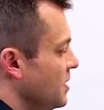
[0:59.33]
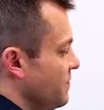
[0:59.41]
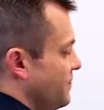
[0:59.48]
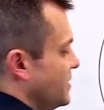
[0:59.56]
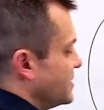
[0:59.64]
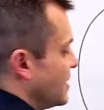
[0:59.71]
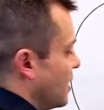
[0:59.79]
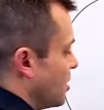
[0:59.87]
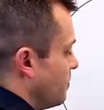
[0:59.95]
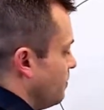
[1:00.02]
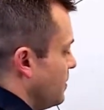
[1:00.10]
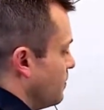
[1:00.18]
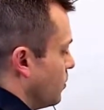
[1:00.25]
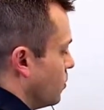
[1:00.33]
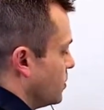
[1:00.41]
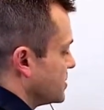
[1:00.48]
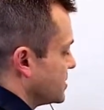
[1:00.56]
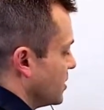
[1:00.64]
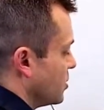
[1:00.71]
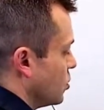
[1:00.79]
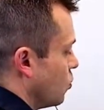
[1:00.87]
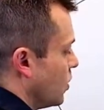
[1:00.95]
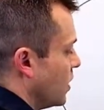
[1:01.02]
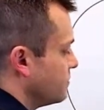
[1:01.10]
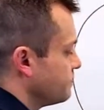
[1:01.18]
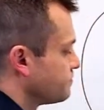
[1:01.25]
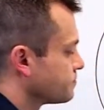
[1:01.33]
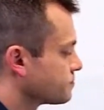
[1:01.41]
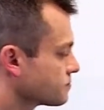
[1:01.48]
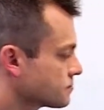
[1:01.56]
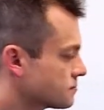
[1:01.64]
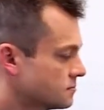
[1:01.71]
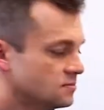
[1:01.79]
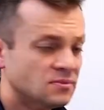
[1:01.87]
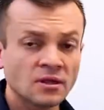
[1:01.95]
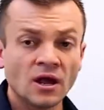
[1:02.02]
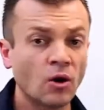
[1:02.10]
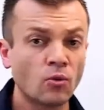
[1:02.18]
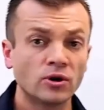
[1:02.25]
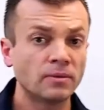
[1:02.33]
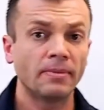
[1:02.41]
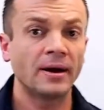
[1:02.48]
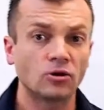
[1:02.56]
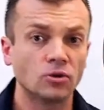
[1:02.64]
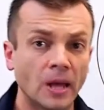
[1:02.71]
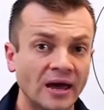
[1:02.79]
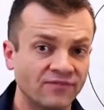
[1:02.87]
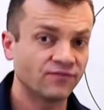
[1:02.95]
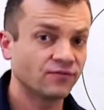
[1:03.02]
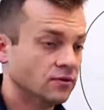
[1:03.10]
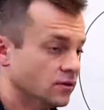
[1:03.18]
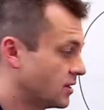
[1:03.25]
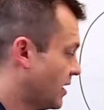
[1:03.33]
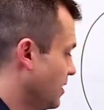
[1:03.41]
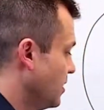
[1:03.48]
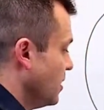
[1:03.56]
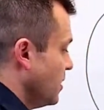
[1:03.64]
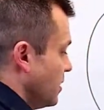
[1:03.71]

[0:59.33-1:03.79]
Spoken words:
If these 100 people will say, you know what? I want a better life, okay?